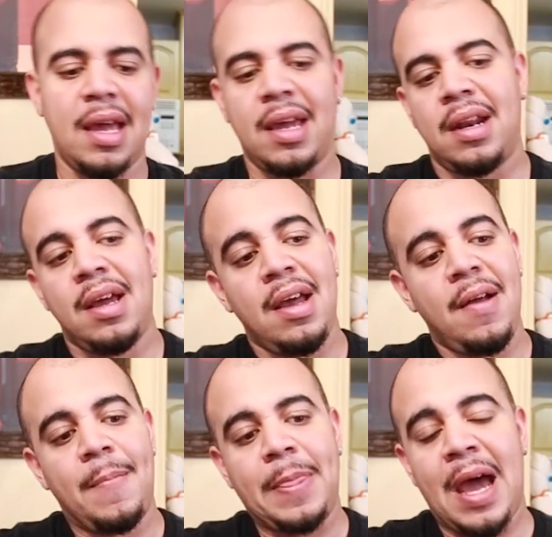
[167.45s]
And
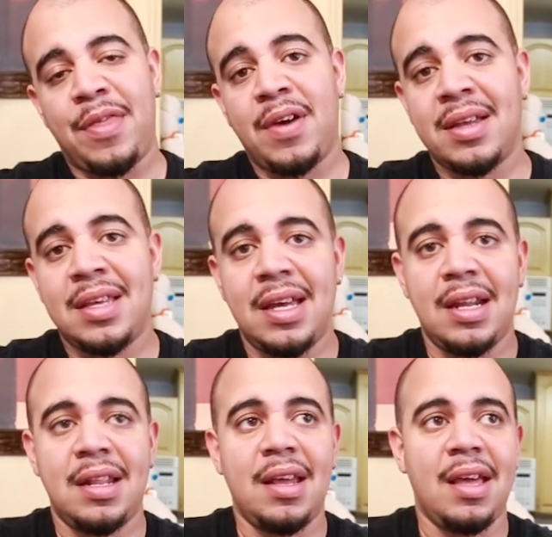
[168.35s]
I thought
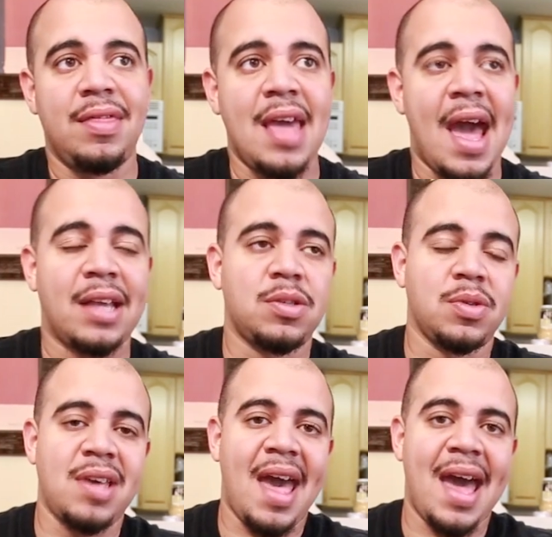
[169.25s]
that the
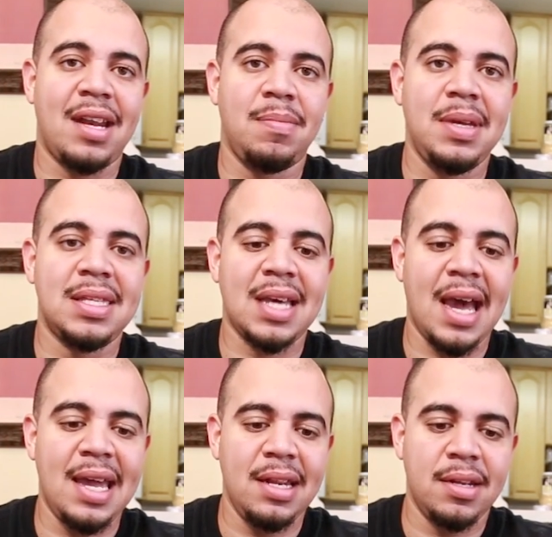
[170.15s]
axles had to be
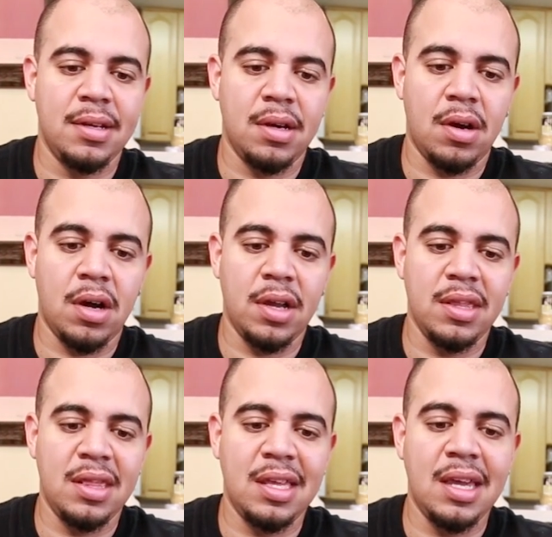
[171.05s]
tight
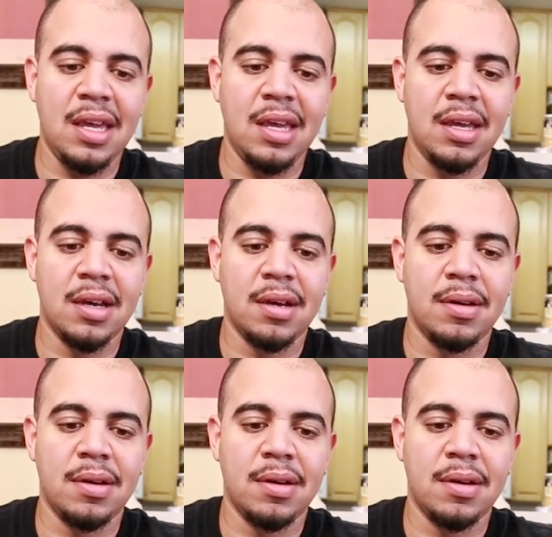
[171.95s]
on the